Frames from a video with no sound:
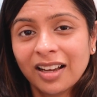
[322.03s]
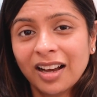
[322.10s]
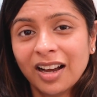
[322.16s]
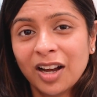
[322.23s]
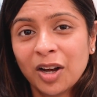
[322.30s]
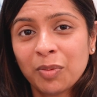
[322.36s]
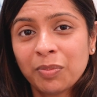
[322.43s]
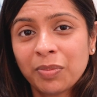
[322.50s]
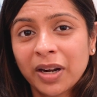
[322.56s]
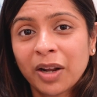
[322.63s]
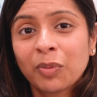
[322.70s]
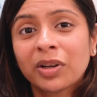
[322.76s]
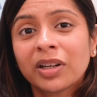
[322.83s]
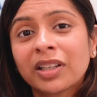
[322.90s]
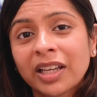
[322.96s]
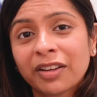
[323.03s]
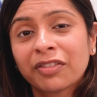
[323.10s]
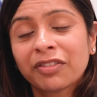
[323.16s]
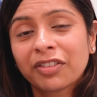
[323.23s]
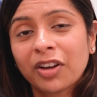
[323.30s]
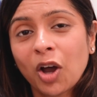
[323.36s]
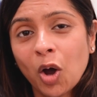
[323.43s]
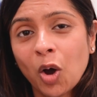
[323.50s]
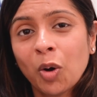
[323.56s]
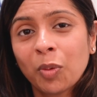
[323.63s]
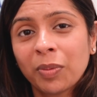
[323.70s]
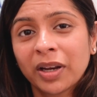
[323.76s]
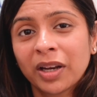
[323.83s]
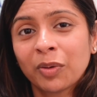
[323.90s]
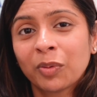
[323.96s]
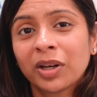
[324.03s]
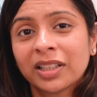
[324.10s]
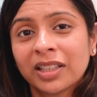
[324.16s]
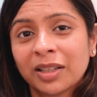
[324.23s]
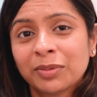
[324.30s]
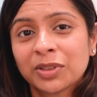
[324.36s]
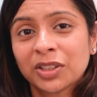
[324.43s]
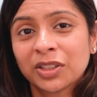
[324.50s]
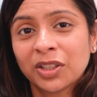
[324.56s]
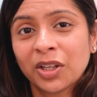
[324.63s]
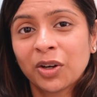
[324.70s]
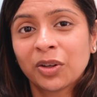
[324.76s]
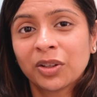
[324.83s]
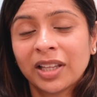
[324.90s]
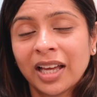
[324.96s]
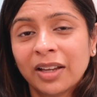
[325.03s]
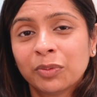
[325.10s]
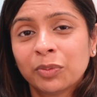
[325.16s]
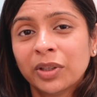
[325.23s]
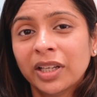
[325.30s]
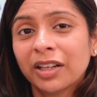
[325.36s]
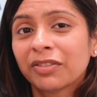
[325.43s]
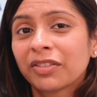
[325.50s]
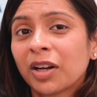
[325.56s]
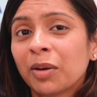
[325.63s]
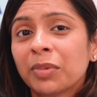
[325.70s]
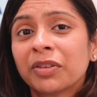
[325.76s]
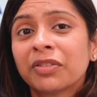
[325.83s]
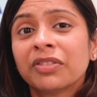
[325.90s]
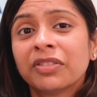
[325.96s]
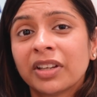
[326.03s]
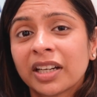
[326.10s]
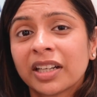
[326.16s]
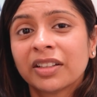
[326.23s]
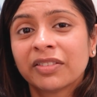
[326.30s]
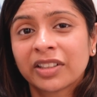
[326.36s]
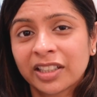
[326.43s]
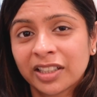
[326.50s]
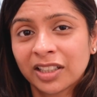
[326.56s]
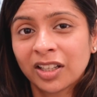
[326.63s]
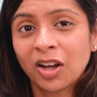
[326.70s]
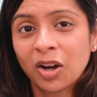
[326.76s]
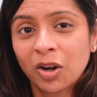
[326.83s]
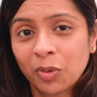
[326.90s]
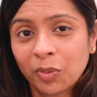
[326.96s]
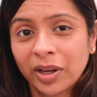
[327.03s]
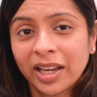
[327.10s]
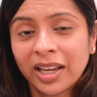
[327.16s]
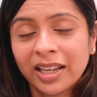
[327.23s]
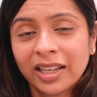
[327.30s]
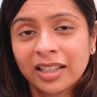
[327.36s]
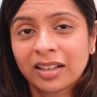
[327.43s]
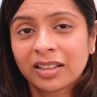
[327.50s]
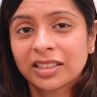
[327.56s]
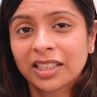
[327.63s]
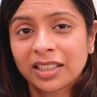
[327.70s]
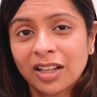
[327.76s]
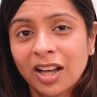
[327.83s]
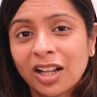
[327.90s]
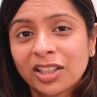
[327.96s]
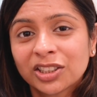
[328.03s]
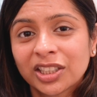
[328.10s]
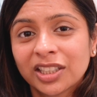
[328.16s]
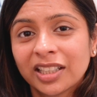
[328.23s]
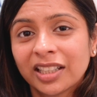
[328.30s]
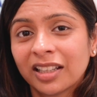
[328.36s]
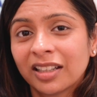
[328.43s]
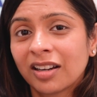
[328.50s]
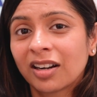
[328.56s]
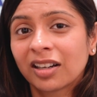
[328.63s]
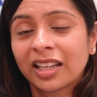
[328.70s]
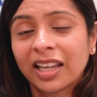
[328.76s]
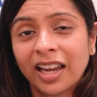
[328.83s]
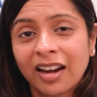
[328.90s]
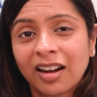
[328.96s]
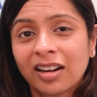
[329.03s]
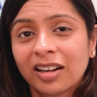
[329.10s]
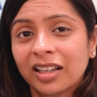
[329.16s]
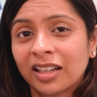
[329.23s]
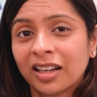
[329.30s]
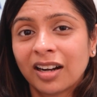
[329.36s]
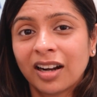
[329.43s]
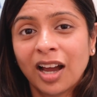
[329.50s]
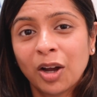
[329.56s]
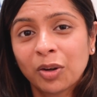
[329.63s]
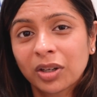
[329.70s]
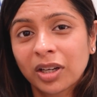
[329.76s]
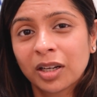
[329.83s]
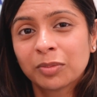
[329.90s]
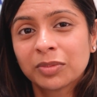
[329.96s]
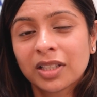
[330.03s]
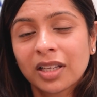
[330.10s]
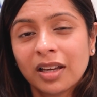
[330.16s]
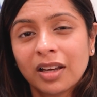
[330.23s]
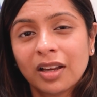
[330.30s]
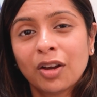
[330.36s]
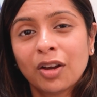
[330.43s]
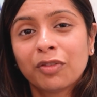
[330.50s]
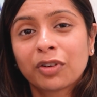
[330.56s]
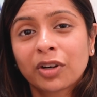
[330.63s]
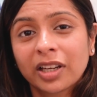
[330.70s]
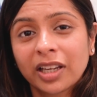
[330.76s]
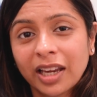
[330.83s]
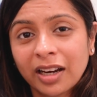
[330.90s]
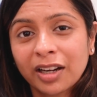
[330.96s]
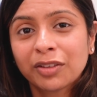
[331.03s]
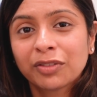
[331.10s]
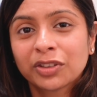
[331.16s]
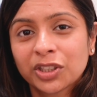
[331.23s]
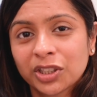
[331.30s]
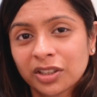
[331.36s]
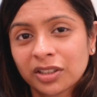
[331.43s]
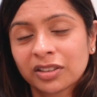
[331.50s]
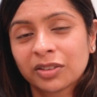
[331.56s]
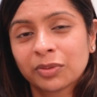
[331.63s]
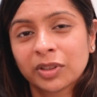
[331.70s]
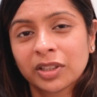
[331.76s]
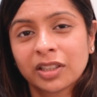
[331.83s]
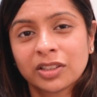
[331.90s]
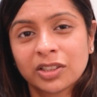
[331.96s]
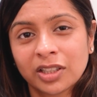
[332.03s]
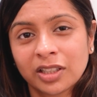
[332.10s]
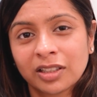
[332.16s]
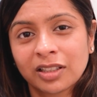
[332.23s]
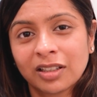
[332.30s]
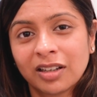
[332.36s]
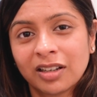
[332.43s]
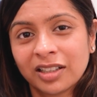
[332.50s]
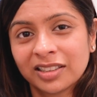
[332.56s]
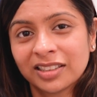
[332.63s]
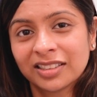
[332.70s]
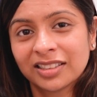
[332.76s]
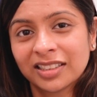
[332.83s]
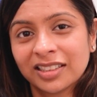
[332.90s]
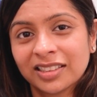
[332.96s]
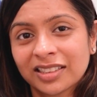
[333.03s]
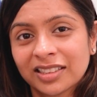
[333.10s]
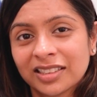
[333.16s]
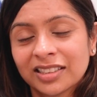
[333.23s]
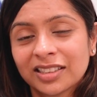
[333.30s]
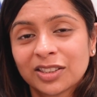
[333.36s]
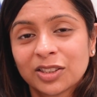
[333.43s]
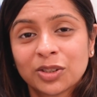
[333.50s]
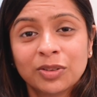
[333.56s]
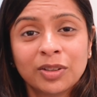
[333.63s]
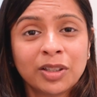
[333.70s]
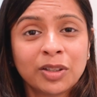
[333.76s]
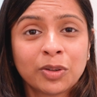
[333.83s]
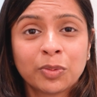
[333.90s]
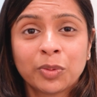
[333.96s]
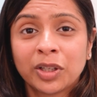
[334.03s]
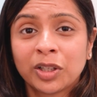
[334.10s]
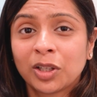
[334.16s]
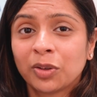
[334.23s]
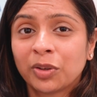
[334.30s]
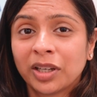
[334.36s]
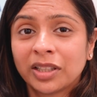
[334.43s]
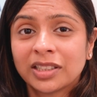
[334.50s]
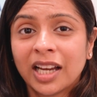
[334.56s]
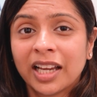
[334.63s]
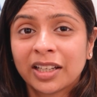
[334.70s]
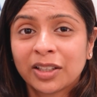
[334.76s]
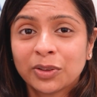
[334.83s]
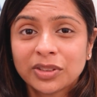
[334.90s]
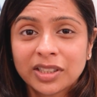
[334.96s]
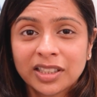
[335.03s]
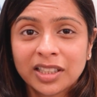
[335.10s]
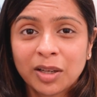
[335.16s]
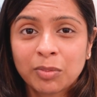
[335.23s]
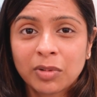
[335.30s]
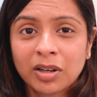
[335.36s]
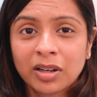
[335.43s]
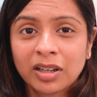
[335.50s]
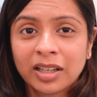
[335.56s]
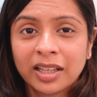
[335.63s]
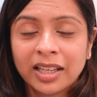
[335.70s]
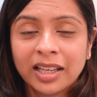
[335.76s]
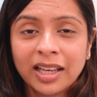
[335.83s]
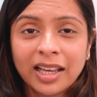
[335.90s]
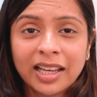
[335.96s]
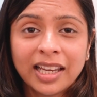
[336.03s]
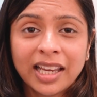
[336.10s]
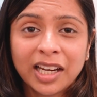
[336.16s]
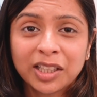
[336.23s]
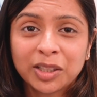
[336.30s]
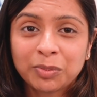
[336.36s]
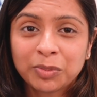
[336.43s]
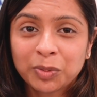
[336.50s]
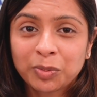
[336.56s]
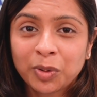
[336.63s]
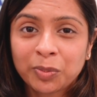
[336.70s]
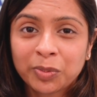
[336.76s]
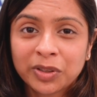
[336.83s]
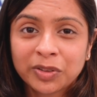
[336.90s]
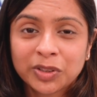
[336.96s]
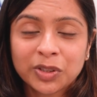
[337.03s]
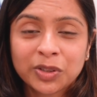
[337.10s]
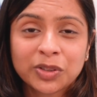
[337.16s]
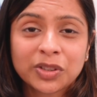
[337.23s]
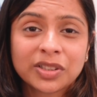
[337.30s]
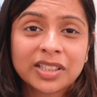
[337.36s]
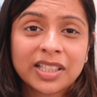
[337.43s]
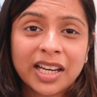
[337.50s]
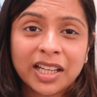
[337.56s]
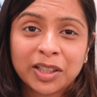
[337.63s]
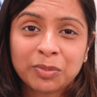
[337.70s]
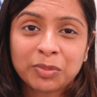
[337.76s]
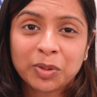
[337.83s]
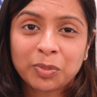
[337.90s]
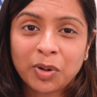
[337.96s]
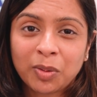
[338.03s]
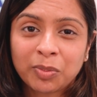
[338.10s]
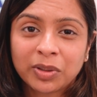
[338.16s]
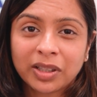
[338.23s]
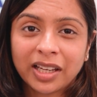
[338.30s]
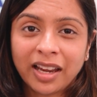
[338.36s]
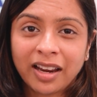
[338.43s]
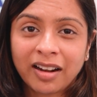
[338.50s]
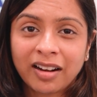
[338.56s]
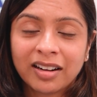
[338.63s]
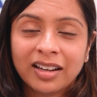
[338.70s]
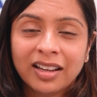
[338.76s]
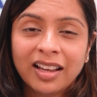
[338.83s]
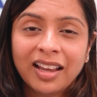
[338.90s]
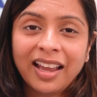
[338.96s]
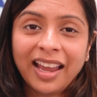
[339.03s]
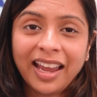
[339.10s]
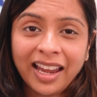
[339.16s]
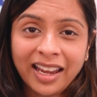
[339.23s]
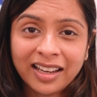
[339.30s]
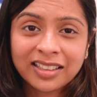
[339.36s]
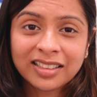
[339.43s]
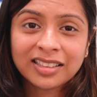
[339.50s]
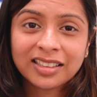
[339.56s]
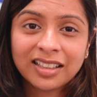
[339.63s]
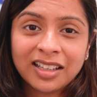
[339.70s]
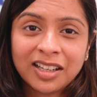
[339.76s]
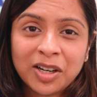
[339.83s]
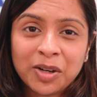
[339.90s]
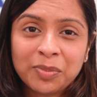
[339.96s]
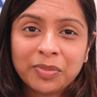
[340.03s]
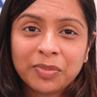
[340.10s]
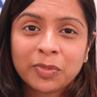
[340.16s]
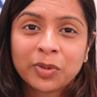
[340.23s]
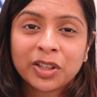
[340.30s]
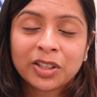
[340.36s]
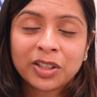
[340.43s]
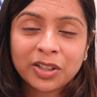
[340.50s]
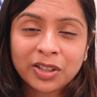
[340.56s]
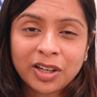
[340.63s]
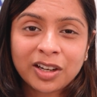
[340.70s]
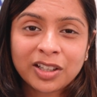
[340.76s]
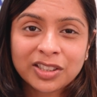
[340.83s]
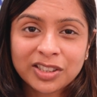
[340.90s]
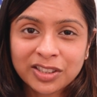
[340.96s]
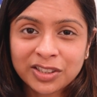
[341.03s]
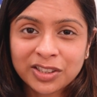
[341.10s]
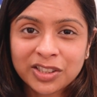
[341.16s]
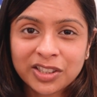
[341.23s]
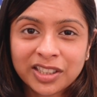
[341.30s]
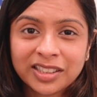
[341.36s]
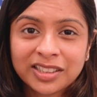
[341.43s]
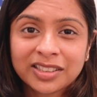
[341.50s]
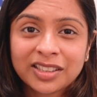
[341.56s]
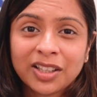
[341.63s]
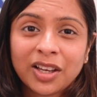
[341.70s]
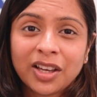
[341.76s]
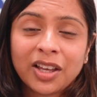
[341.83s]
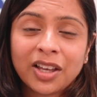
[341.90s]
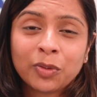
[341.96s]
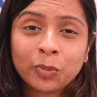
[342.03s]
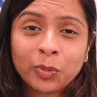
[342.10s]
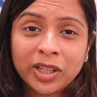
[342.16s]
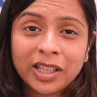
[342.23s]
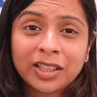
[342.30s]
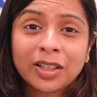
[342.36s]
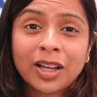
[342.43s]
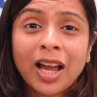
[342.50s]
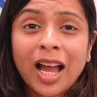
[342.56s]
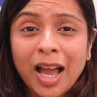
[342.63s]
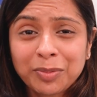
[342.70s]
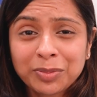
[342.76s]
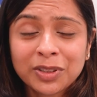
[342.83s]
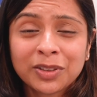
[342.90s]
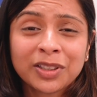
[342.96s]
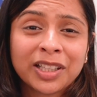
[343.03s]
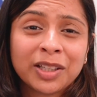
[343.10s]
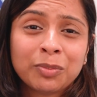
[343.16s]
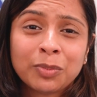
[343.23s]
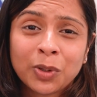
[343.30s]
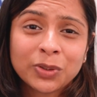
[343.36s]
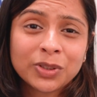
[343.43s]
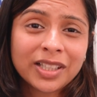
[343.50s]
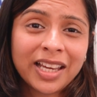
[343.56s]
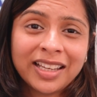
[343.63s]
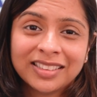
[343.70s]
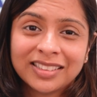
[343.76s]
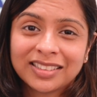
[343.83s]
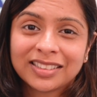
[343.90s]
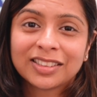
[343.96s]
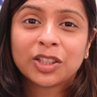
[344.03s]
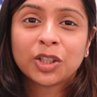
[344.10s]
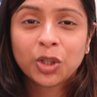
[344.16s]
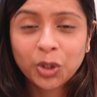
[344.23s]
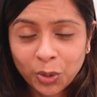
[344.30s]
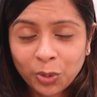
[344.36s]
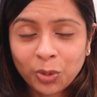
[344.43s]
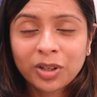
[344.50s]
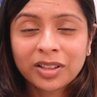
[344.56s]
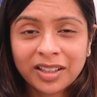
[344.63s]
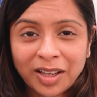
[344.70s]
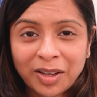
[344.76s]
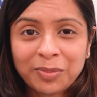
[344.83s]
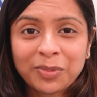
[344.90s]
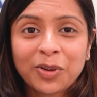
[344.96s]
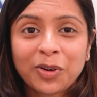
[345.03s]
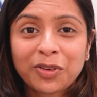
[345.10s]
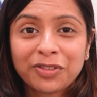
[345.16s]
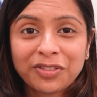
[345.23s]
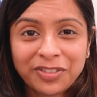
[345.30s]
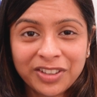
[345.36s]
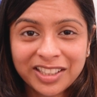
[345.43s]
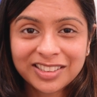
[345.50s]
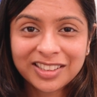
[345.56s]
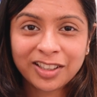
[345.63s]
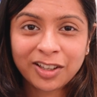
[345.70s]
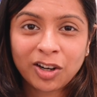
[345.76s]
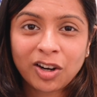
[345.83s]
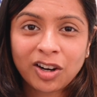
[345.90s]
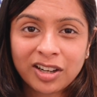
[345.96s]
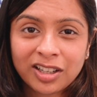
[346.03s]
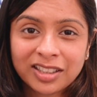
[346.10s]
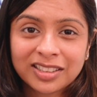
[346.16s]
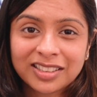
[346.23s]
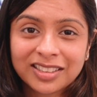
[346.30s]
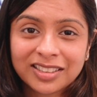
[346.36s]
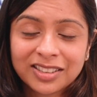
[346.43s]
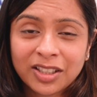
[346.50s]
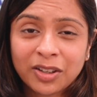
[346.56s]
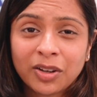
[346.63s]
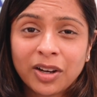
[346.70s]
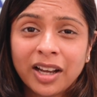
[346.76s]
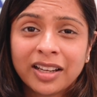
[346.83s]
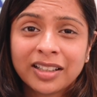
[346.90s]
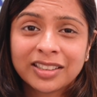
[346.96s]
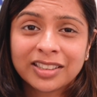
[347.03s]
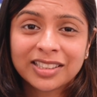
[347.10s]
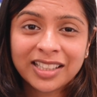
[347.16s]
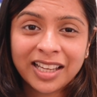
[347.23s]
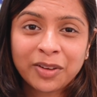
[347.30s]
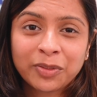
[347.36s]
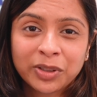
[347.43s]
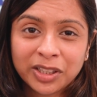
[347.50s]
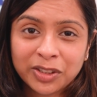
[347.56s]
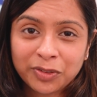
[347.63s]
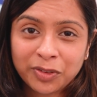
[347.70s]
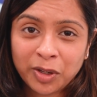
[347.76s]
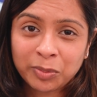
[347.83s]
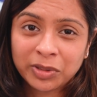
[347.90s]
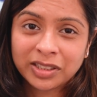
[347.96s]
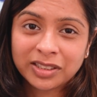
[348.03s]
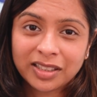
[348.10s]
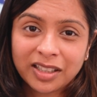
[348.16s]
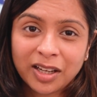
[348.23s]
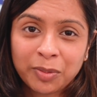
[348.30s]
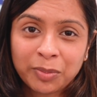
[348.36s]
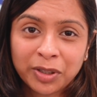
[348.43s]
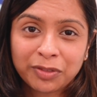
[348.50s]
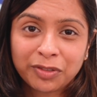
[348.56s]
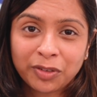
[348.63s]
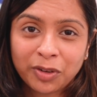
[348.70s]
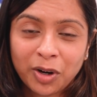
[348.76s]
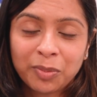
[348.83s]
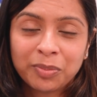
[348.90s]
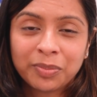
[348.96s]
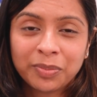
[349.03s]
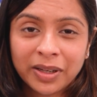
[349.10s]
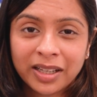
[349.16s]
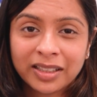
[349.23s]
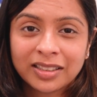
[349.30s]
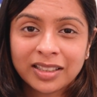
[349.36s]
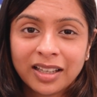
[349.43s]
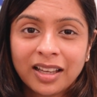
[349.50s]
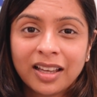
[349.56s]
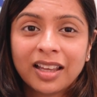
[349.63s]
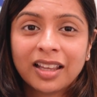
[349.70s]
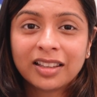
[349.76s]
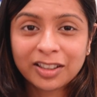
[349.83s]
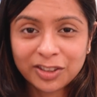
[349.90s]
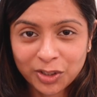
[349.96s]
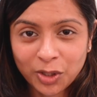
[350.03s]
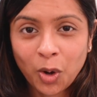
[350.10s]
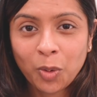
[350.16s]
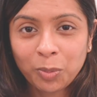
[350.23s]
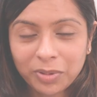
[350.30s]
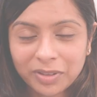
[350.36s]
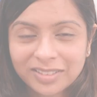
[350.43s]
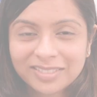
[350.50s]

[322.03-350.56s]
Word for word: Um, but I want to give hope and I want them to know that we have come a very, very long way in our technology, in our care, in our outcomes for caring for children with congenital heart diseases you know, including diagnosing them early, getting them the proper resources, getting them the proper care, and um, with good heart surgeries, we can absolutely, in most cases, cure them or fix their hearts. So I understand where these families are coming from, but there's hope.